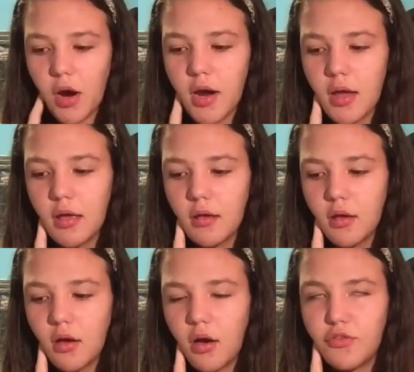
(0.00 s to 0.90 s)
part
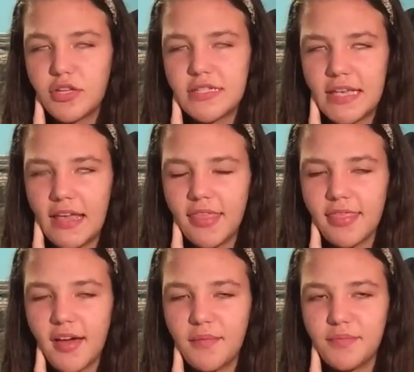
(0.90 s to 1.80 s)
of her teeth,
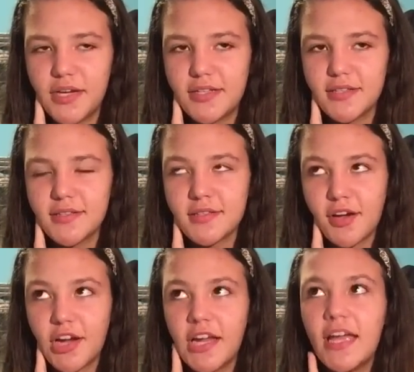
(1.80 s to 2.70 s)
not braces,
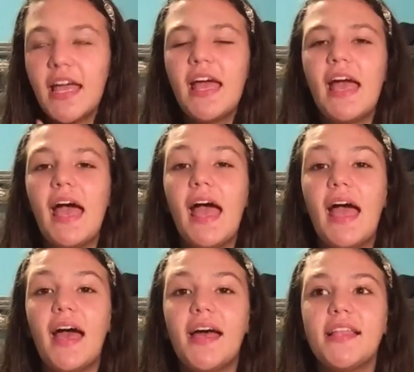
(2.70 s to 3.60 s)
sorry.
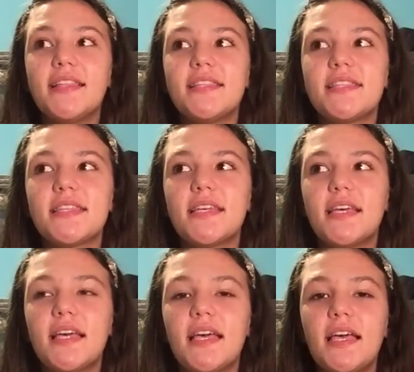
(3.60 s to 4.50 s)
And
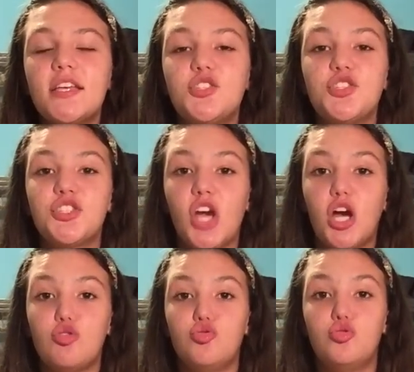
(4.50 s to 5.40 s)
it just
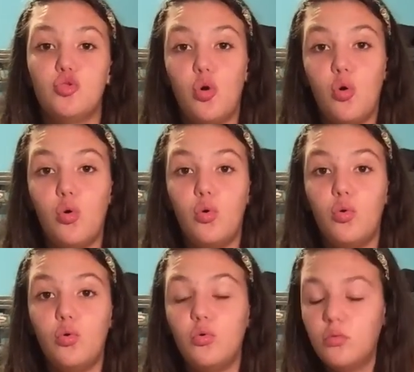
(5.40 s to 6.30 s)
got
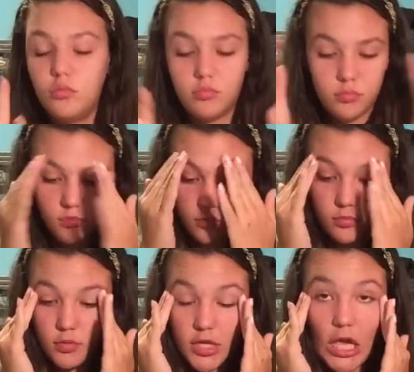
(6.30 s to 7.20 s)
so
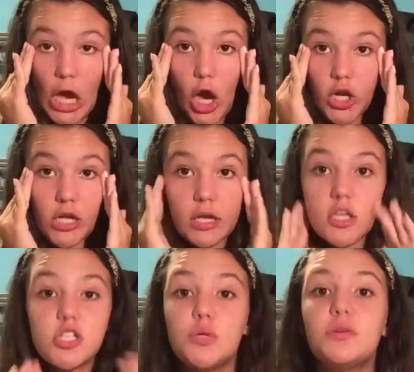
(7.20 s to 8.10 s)
chaotic.
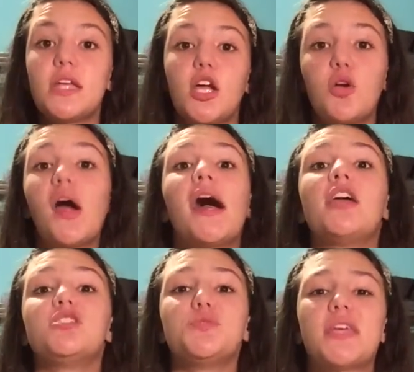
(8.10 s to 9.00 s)
She was like
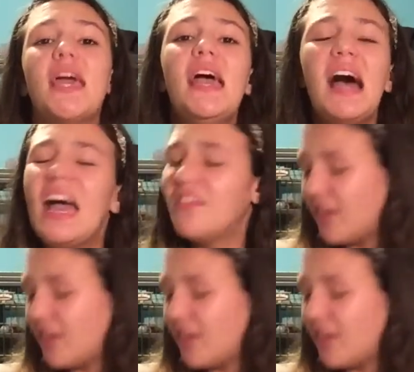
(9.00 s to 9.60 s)
crying. She was like, I